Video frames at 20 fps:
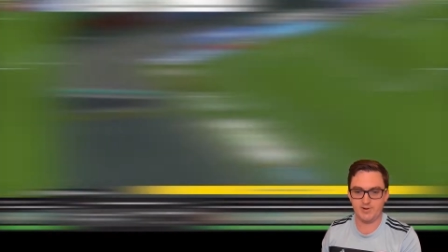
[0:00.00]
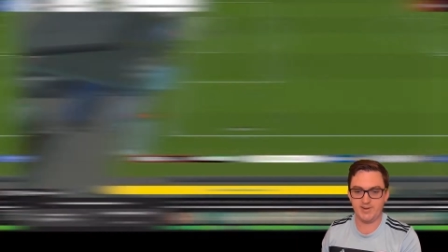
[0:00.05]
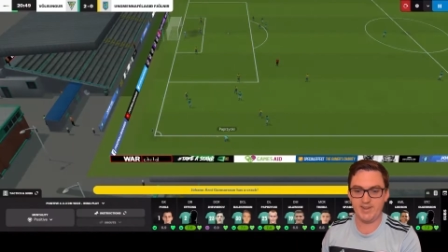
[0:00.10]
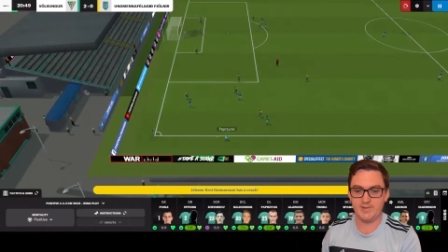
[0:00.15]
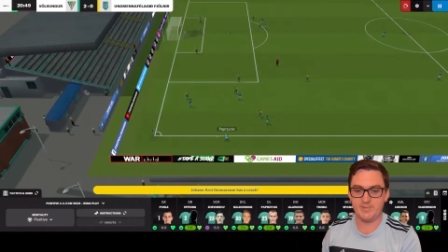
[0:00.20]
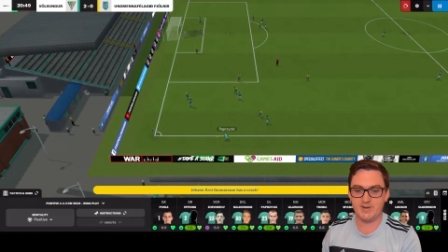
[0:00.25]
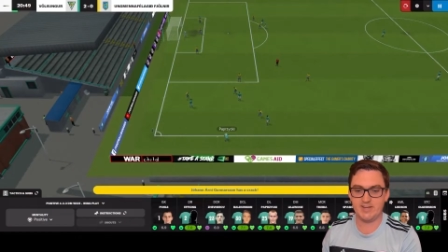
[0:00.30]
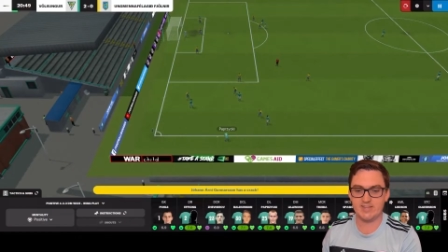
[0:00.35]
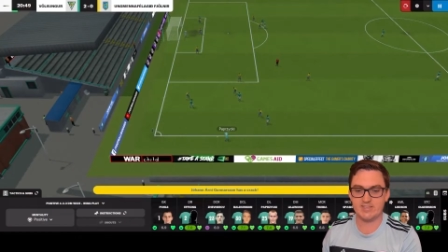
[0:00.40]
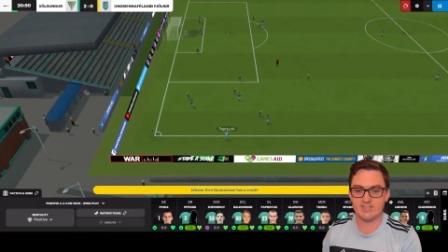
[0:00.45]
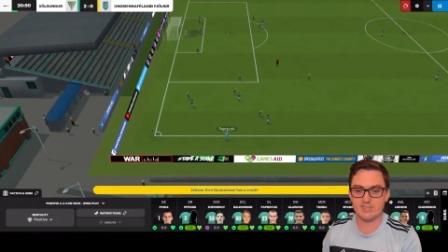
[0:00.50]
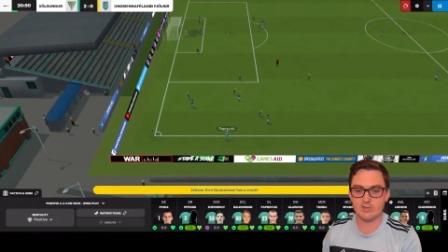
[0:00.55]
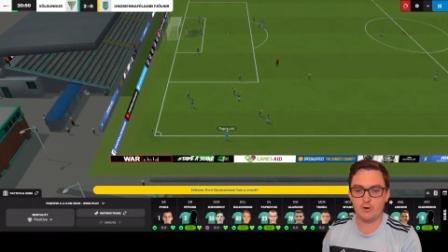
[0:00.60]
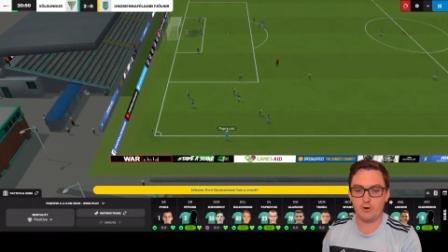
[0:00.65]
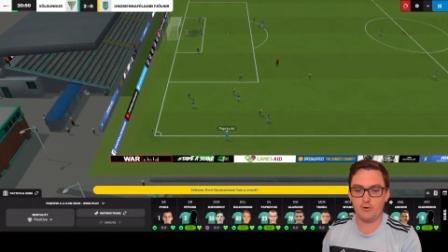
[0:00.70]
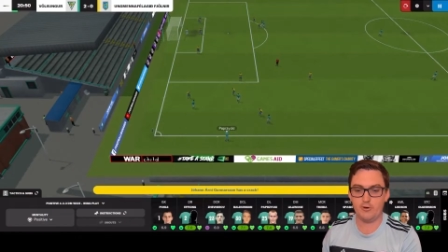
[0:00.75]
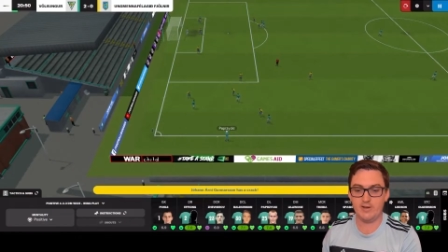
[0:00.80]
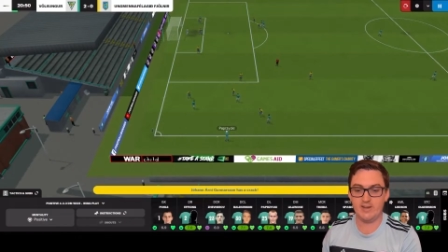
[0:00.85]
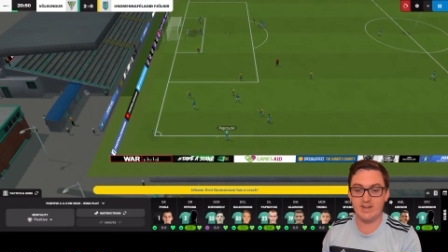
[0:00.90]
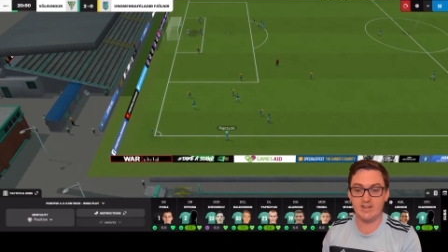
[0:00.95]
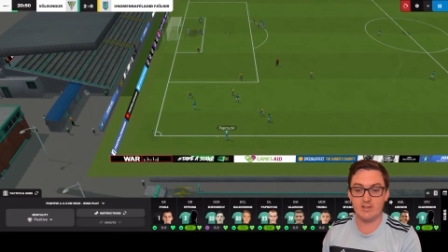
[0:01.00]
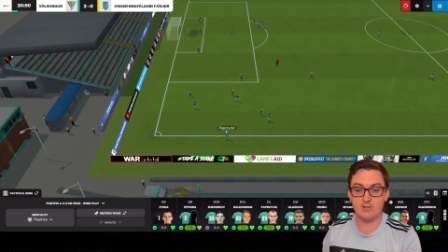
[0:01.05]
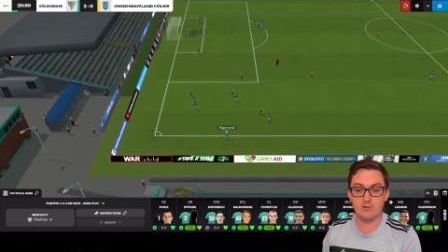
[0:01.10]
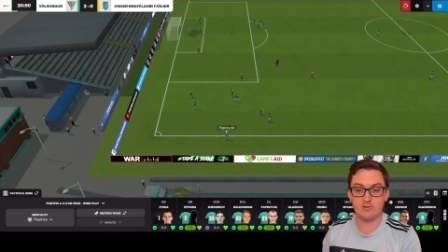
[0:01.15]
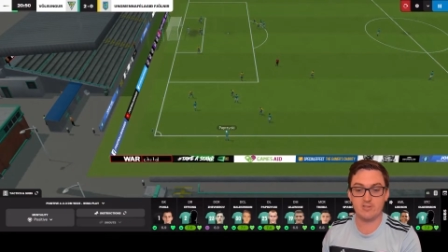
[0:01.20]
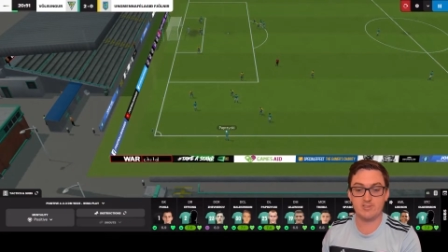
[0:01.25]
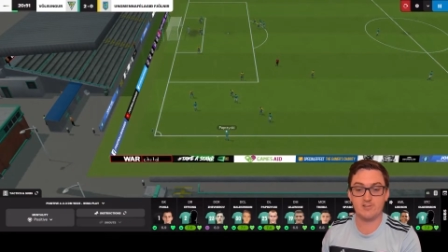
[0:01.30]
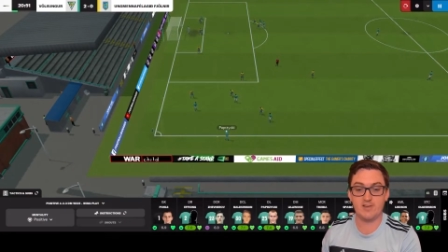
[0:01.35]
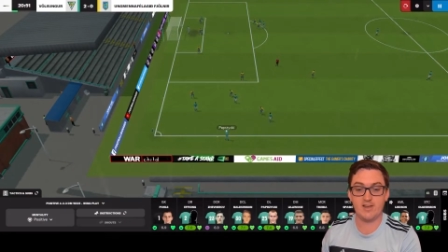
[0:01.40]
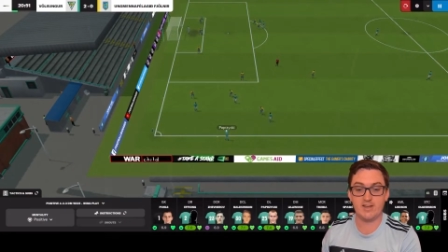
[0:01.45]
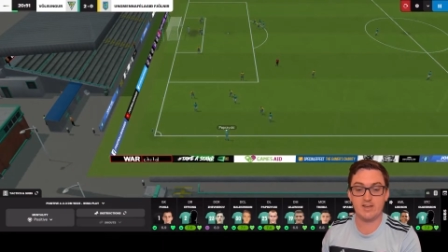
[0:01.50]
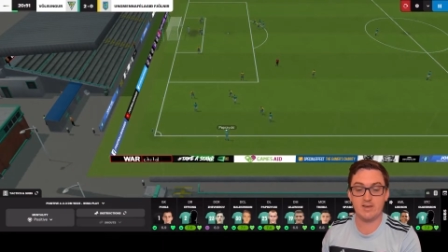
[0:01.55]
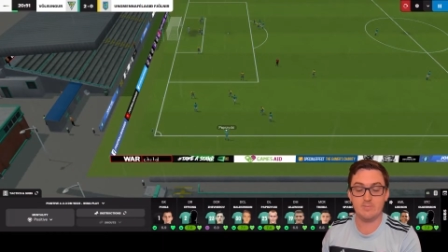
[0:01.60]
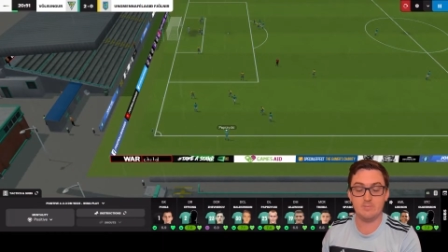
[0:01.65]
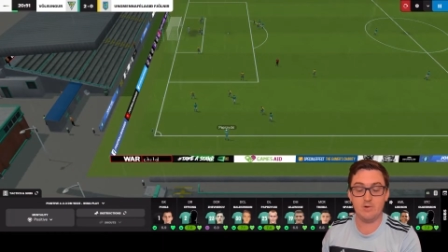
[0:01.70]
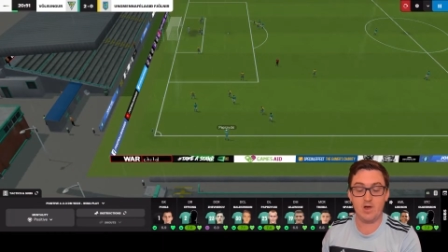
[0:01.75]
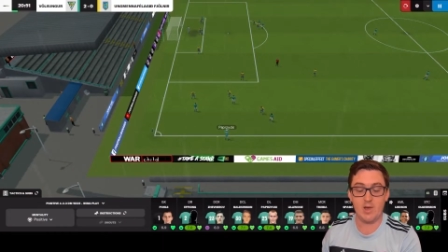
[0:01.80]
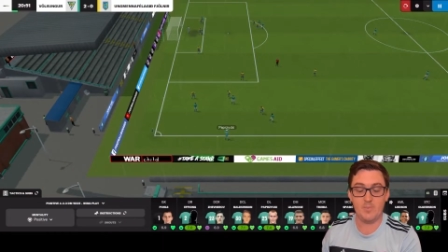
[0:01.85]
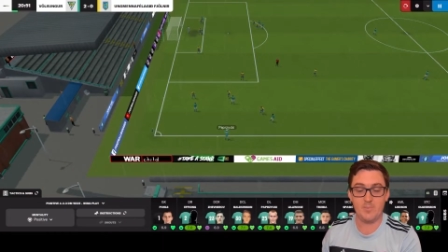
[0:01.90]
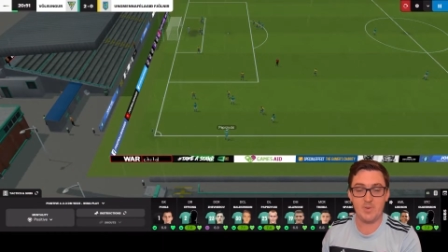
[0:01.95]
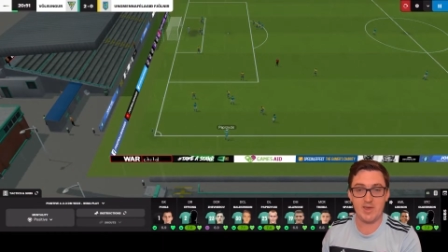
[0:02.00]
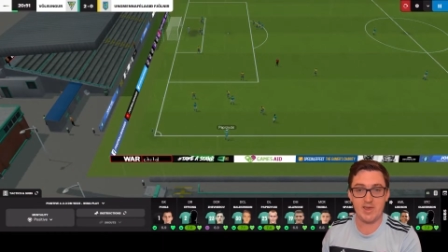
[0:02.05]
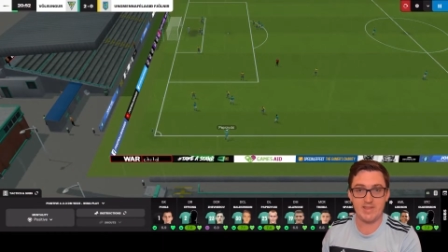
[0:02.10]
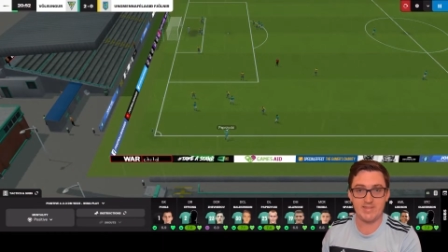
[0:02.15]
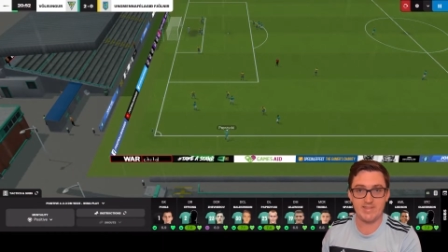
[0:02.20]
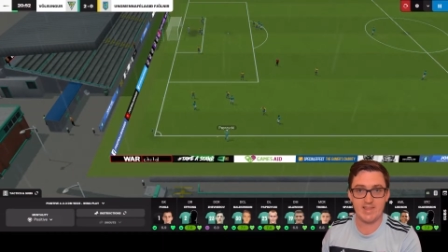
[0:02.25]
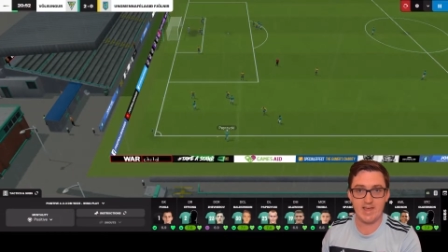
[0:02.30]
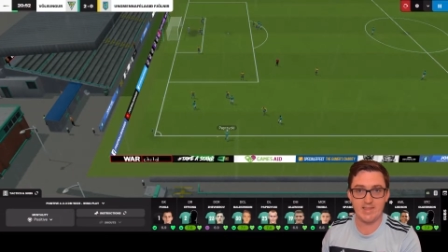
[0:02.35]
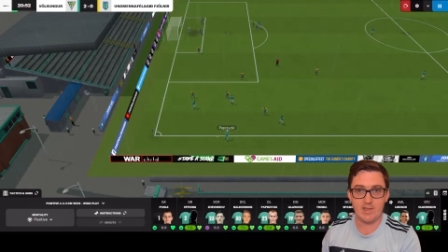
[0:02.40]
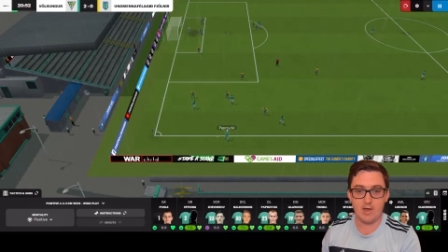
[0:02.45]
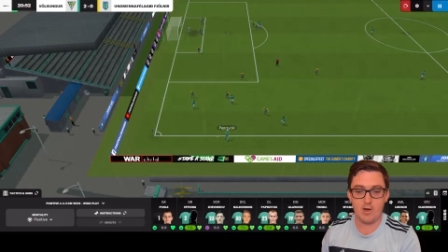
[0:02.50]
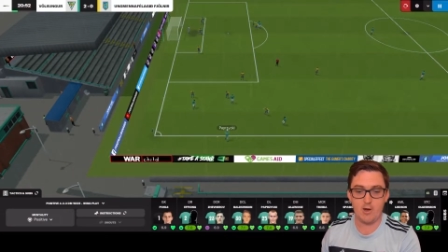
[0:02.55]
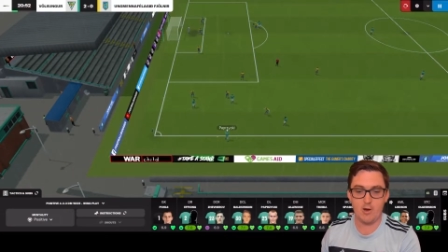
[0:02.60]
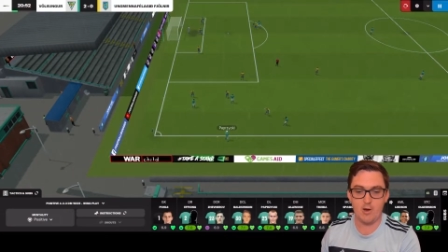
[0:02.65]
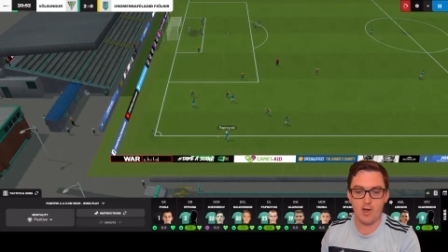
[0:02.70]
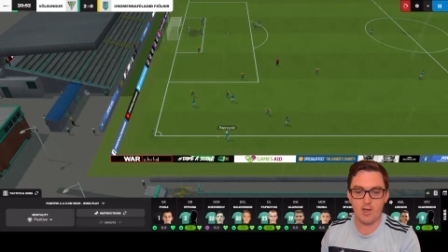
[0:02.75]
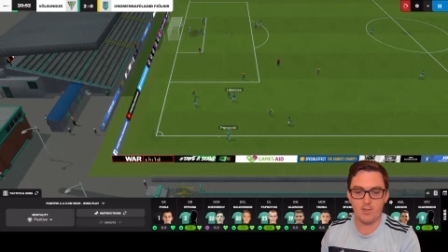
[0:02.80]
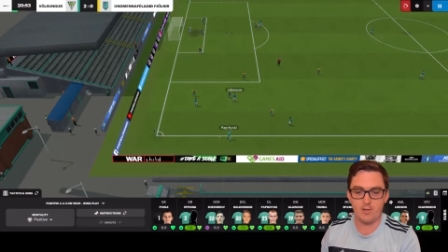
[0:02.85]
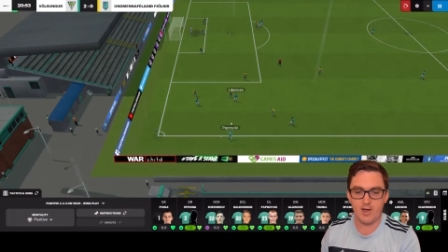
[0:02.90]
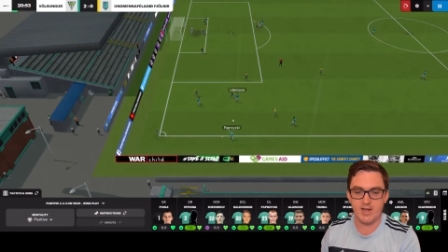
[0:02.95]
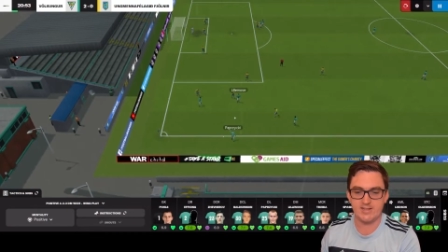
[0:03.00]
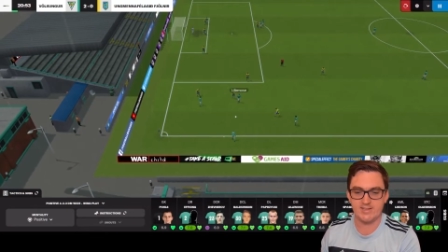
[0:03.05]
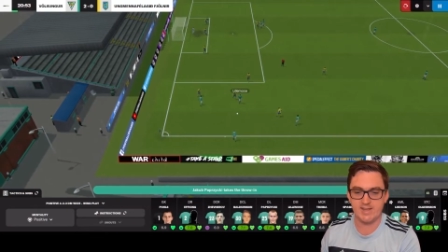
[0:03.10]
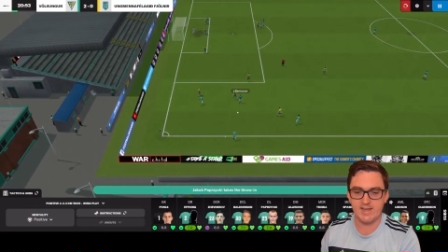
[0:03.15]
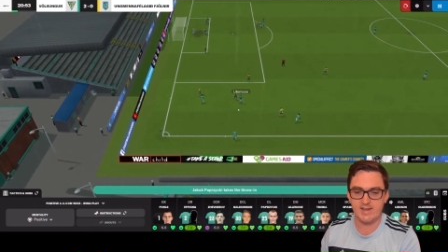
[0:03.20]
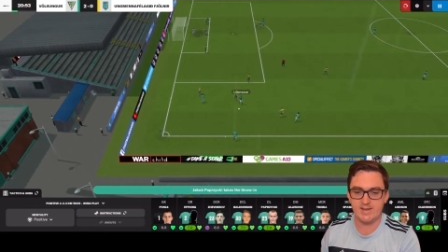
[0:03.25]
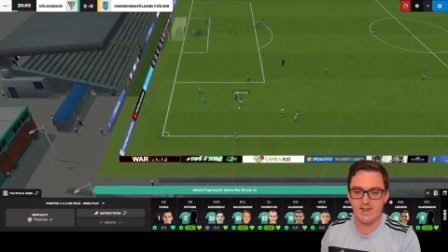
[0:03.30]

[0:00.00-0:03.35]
20 minutes gone, and it looks like it might be another highlight